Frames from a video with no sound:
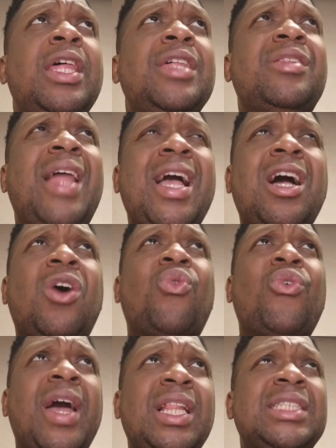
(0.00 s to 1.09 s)
it's like a
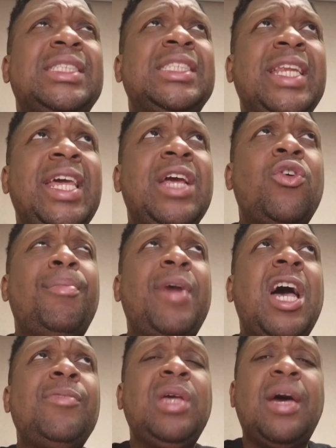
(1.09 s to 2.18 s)
regular city. It
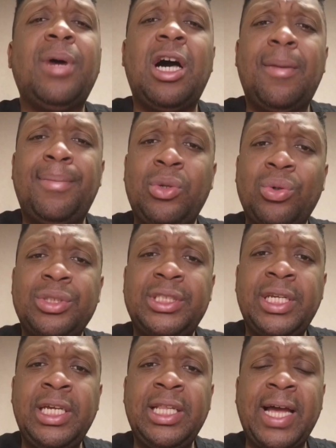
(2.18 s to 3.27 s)
reminds me of an up north
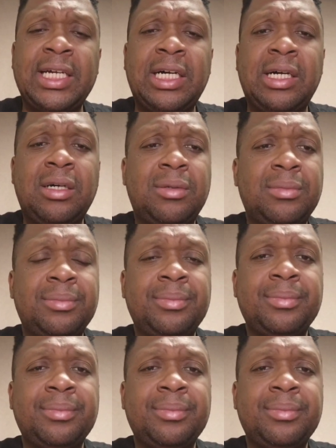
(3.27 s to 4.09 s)
city, like a